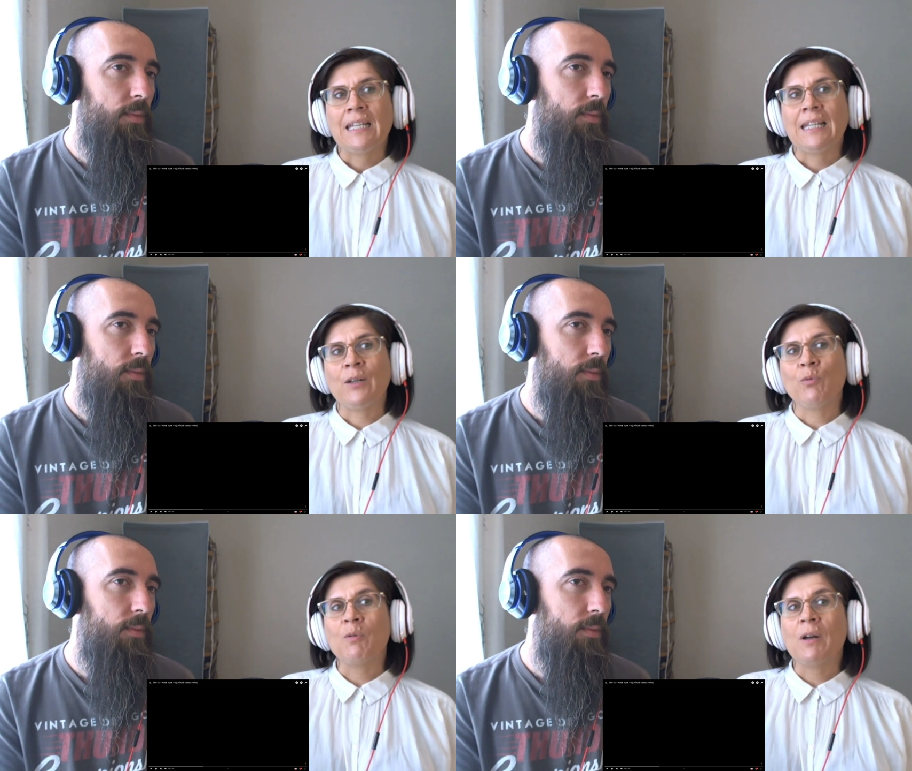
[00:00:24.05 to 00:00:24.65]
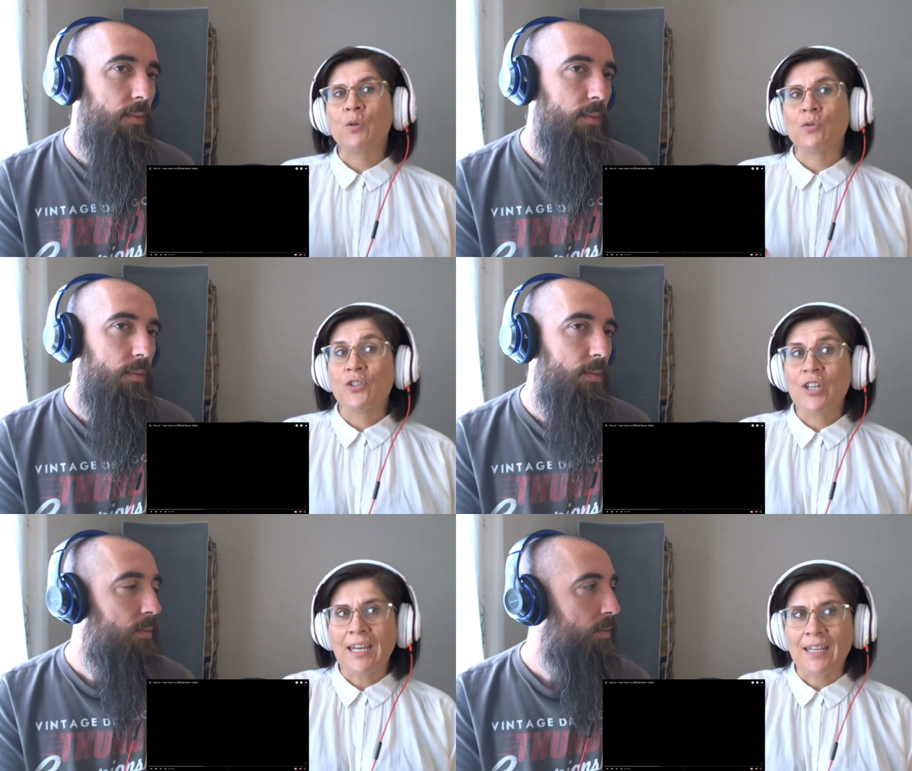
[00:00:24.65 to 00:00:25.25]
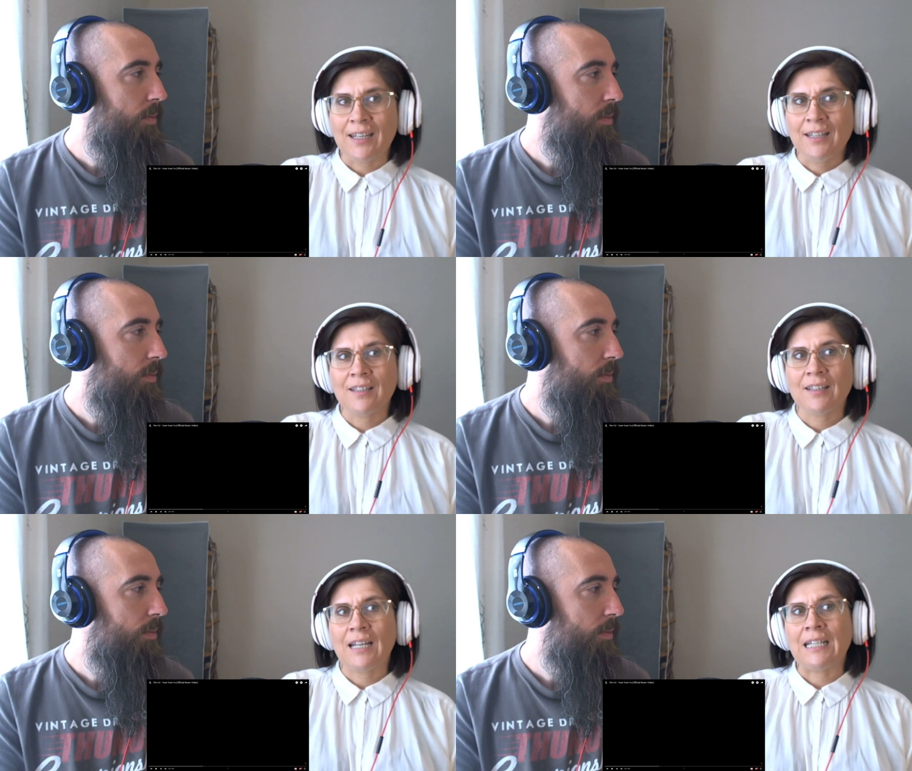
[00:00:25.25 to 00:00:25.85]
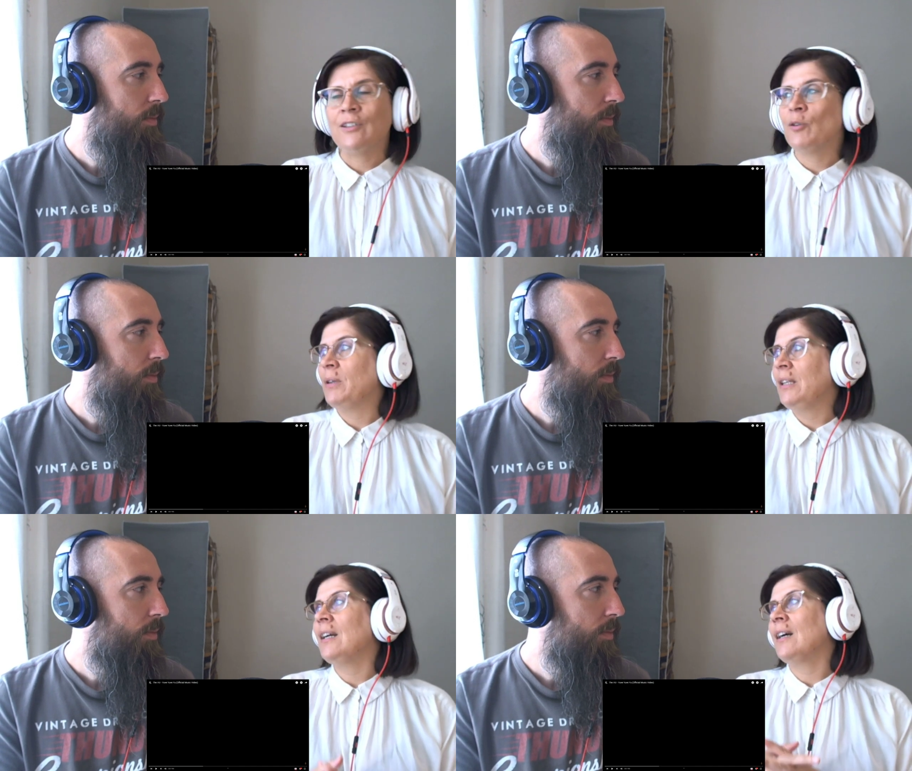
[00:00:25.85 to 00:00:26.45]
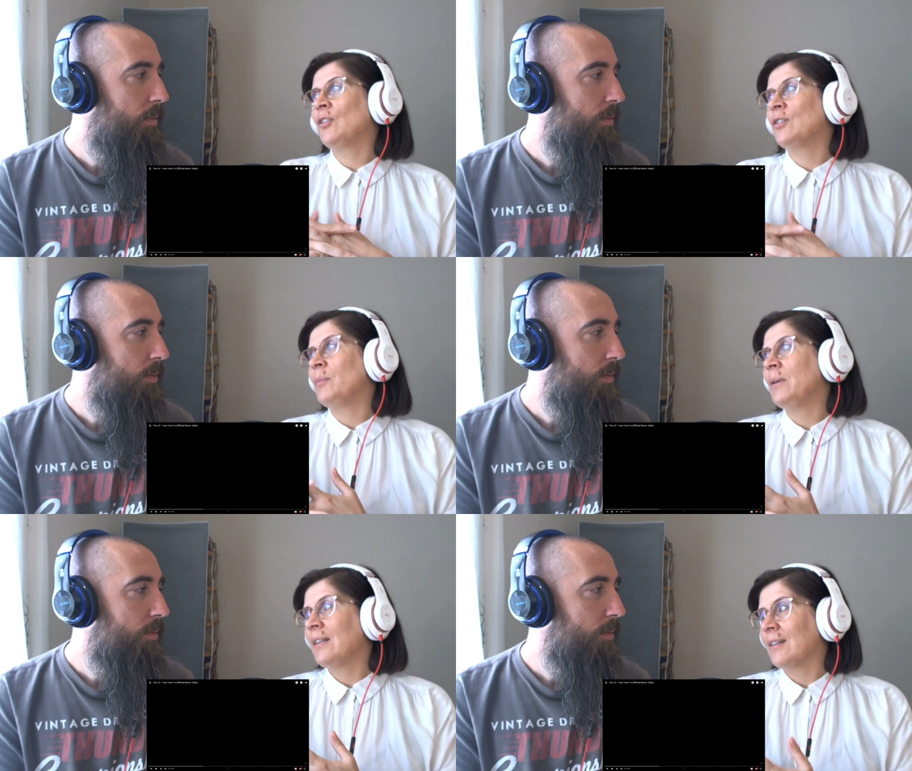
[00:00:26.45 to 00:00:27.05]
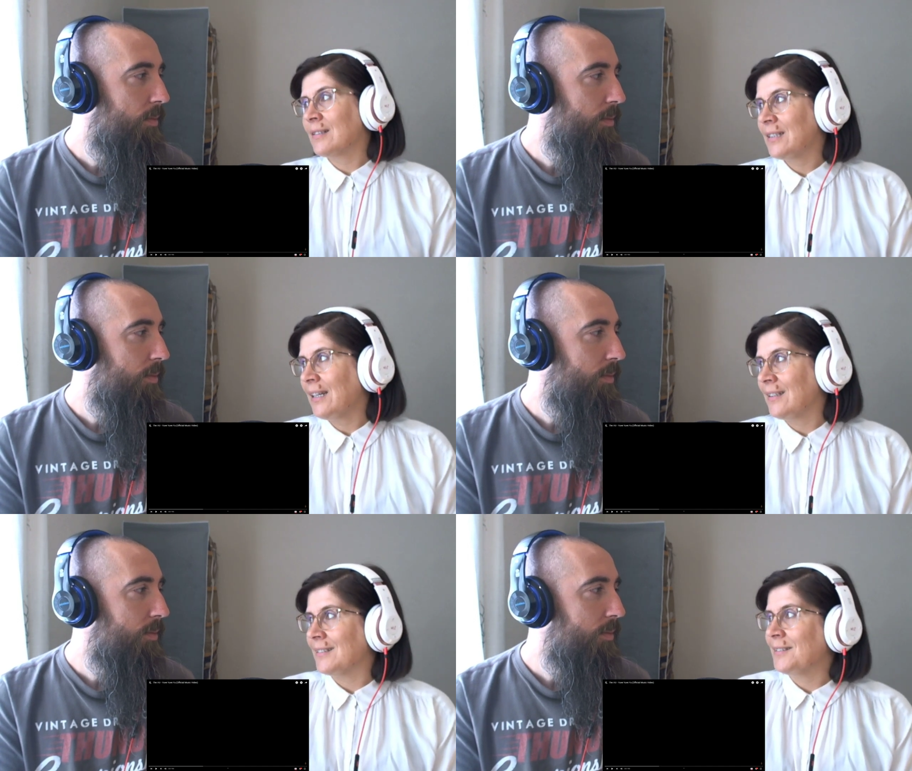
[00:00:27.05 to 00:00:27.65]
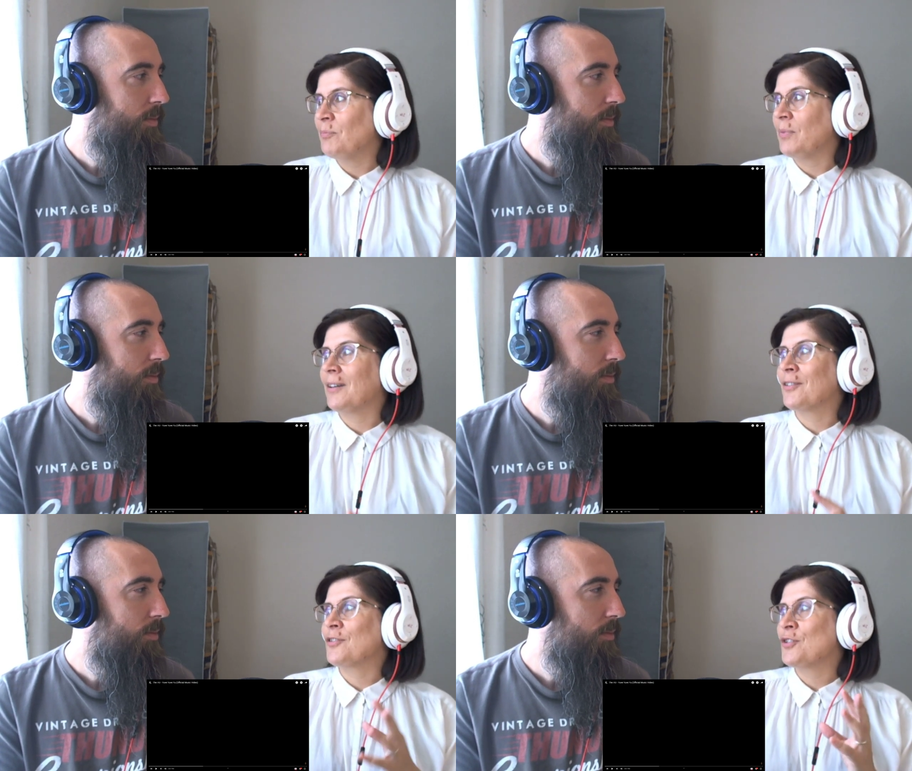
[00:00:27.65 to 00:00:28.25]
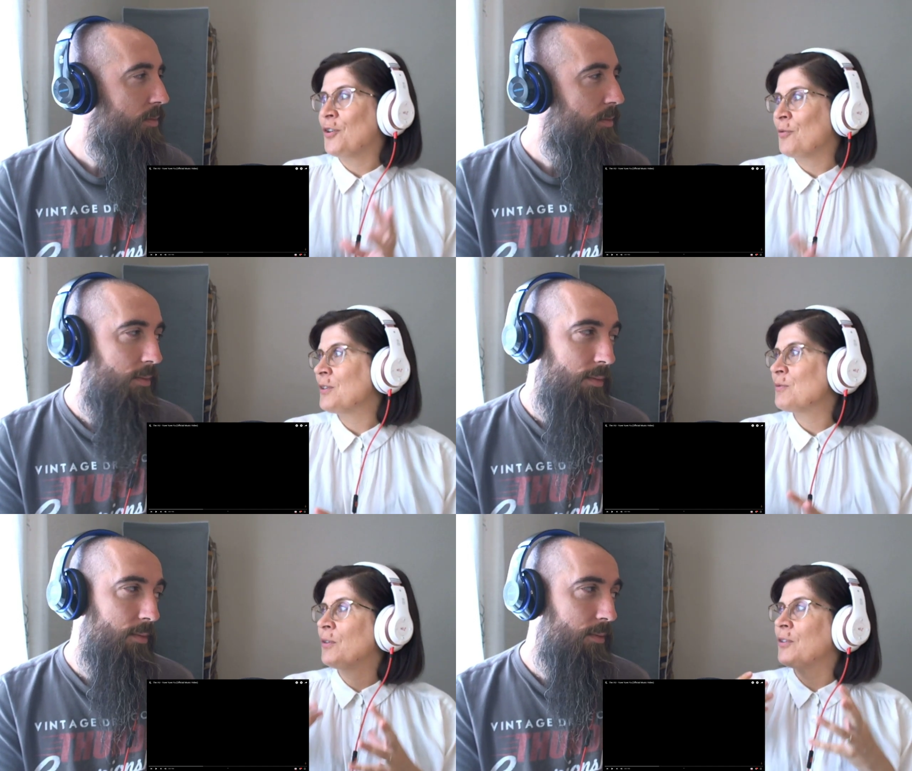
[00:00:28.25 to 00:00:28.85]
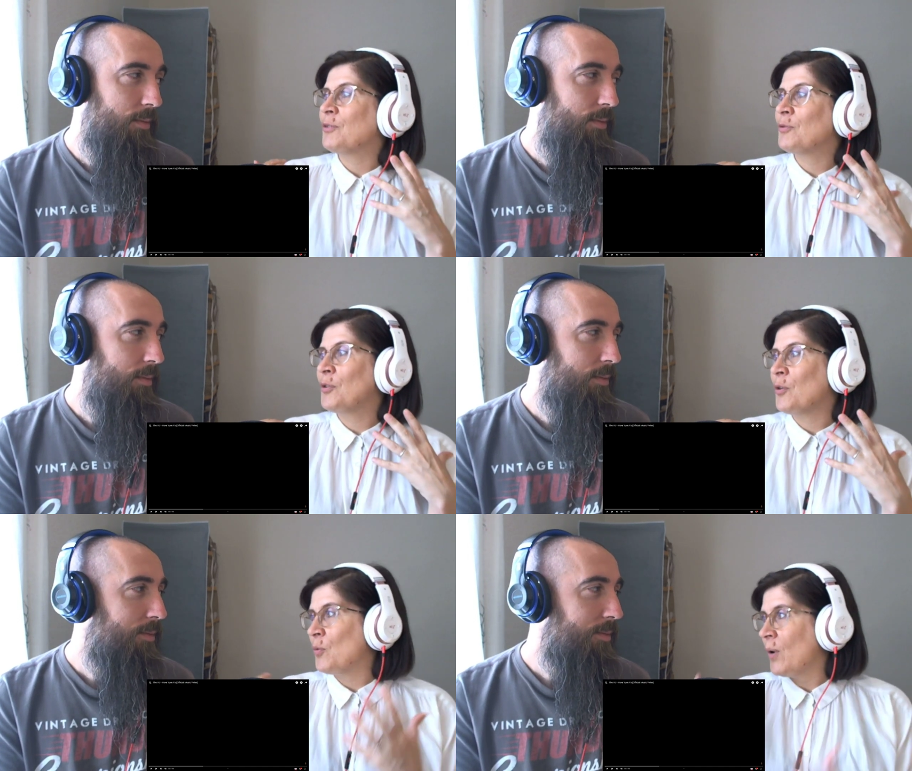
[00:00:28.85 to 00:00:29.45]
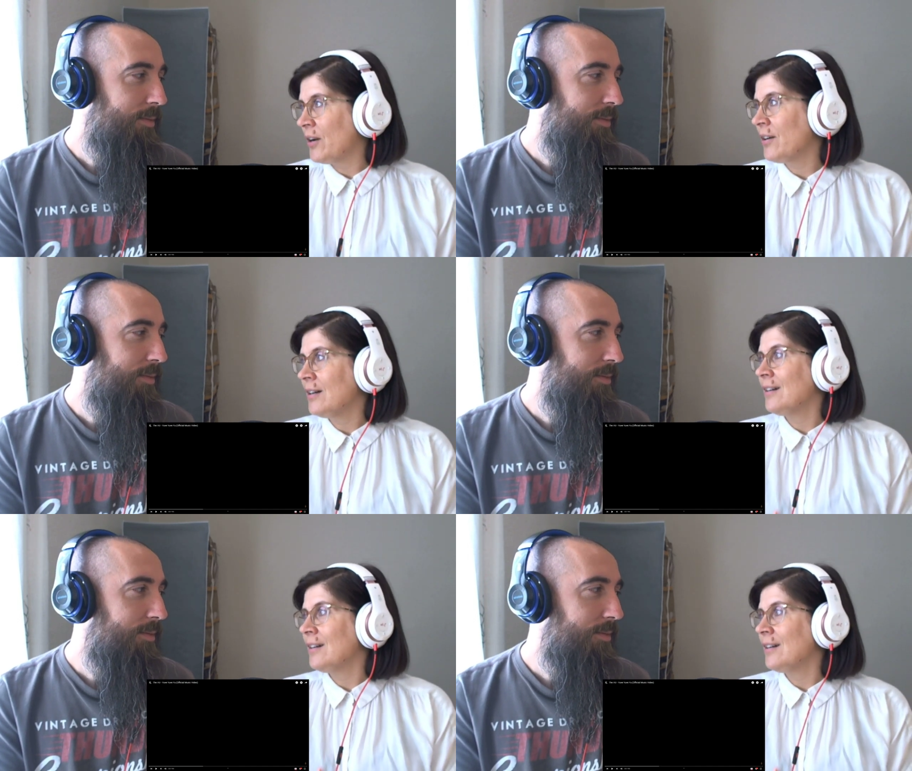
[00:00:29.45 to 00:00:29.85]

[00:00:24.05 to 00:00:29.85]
Speaker 1: Then we went to check it and Dominika got a bit excited because she always wanted to go where?